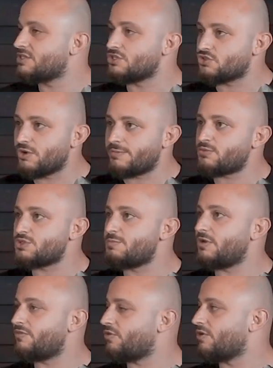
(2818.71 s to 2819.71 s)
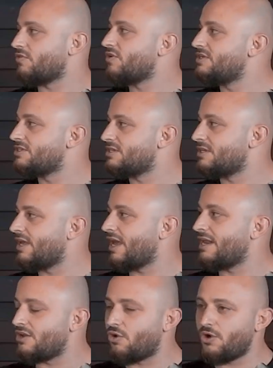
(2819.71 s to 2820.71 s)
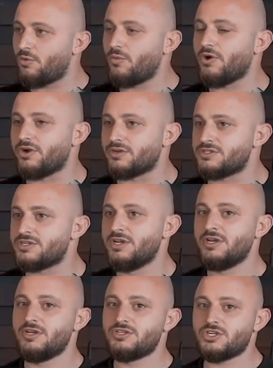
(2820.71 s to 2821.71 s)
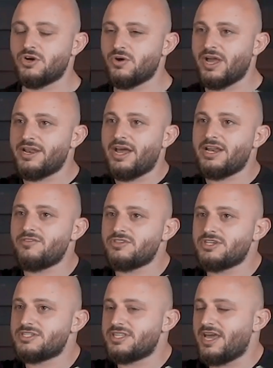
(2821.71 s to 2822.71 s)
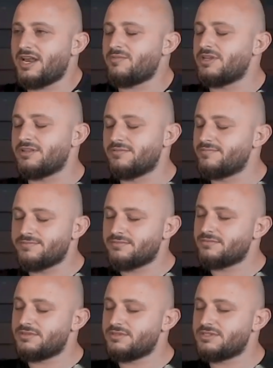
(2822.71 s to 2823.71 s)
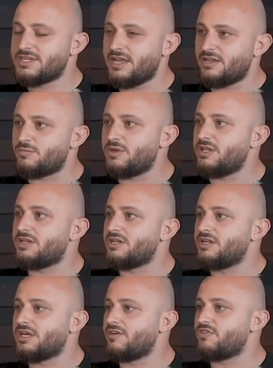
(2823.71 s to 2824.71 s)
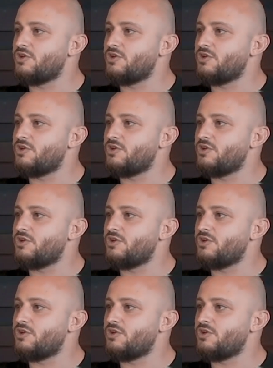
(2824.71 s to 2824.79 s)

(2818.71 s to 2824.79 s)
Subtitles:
Because the script was built for a reason and it all works. So, and not even just that, I mean, scalability.